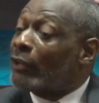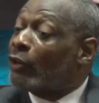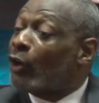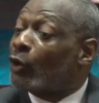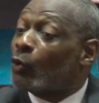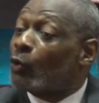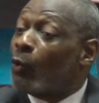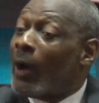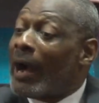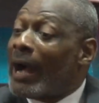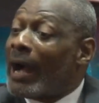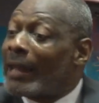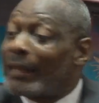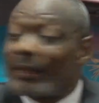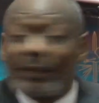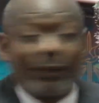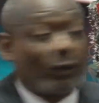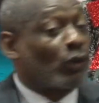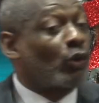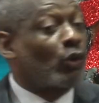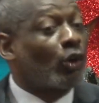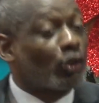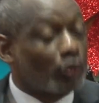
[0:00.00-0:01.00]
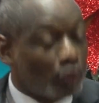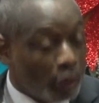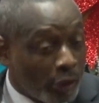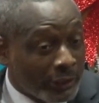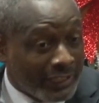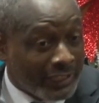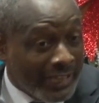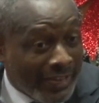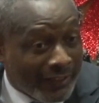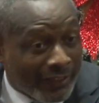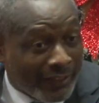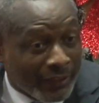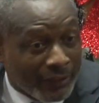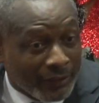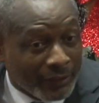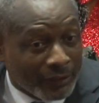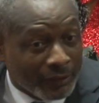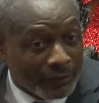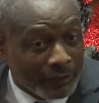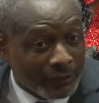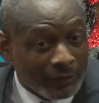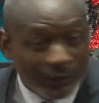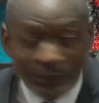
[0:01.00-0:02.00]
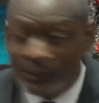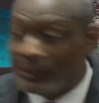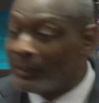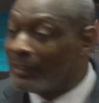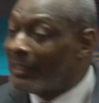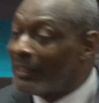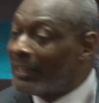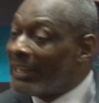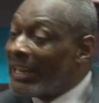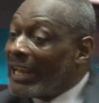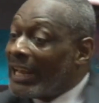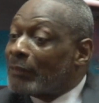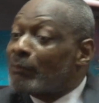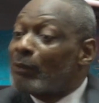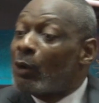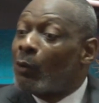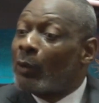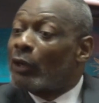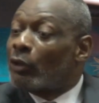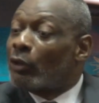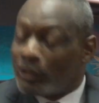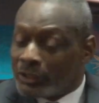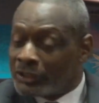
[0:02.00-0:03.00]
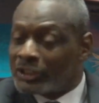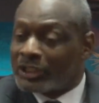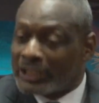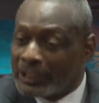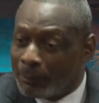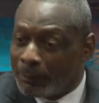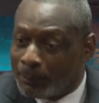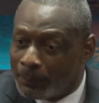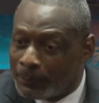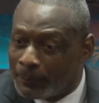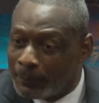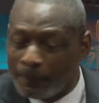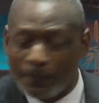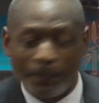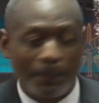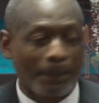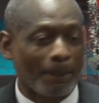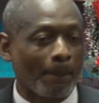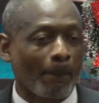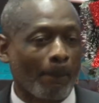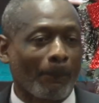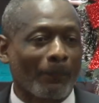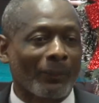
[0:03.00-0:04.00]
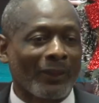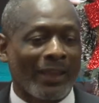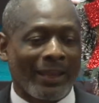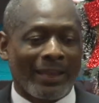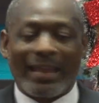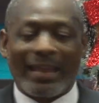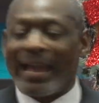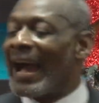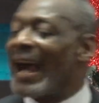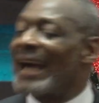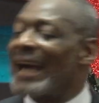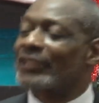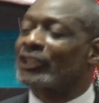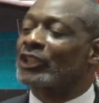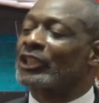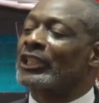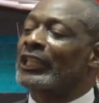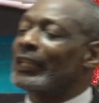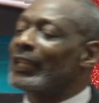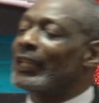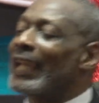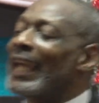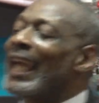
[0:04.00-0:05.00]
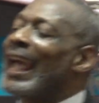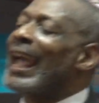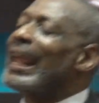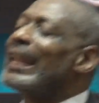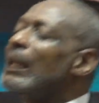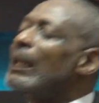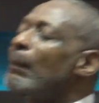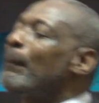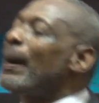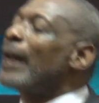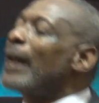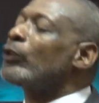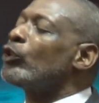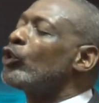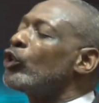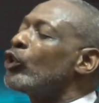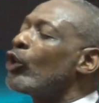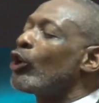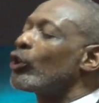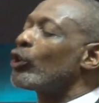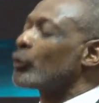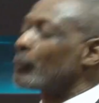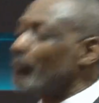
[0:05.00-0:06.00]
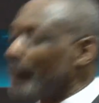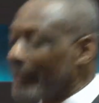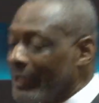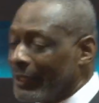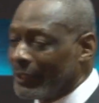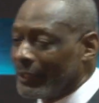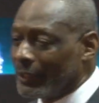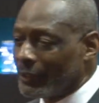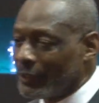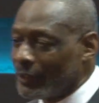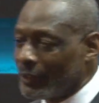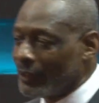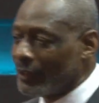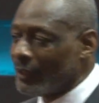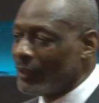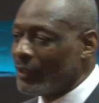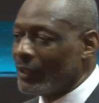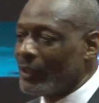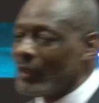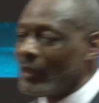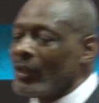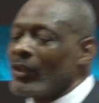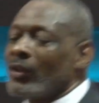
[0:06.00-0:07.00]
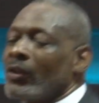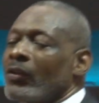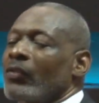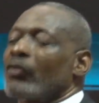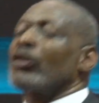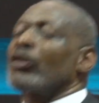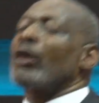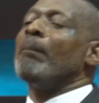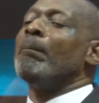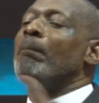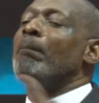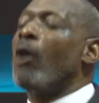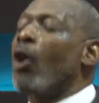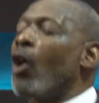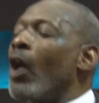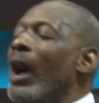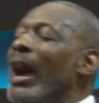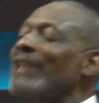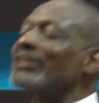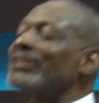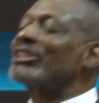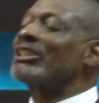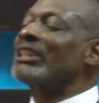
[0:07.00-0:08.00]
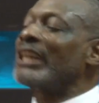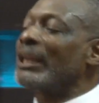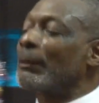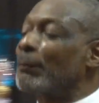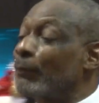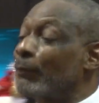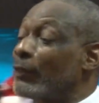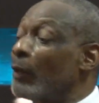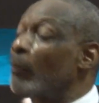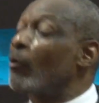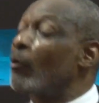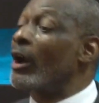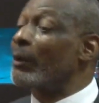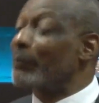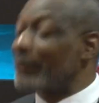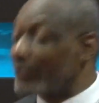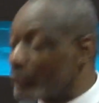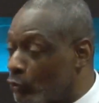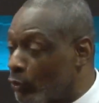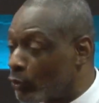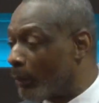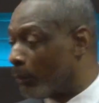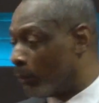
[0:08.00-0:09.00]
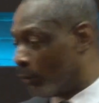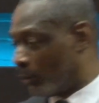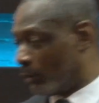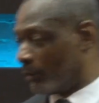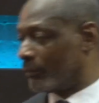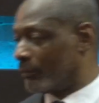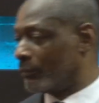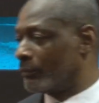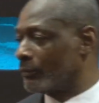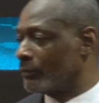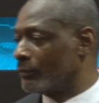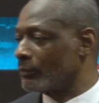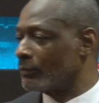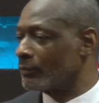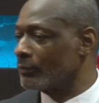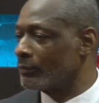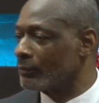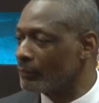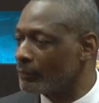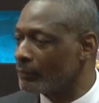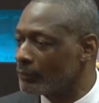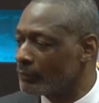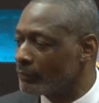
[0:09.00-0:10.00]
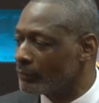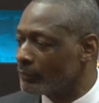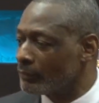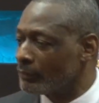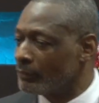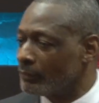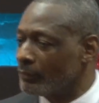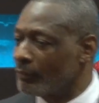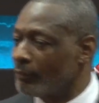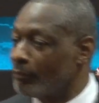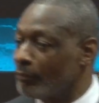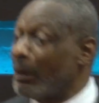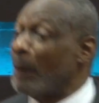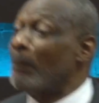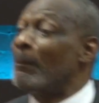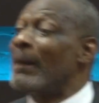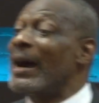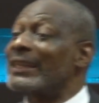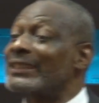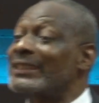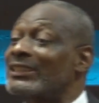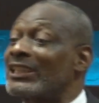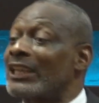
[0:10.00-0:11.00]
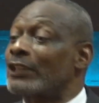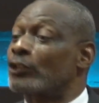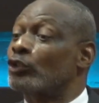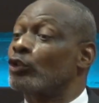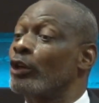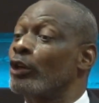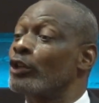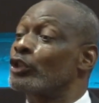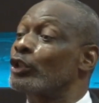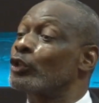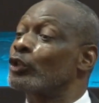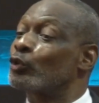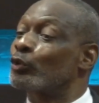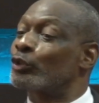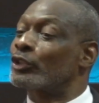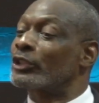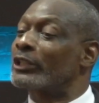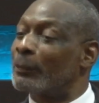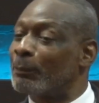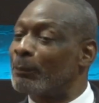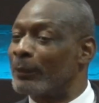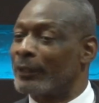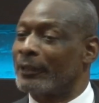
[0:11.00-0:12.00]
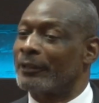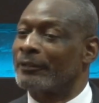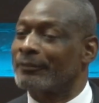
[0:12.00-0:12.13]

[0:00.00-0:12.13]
on one, lose on the other. Let me win on sleep. Actually, anybody who knows me, the more I sleep, the more I'm in trouble. My mind just goes into sleeping.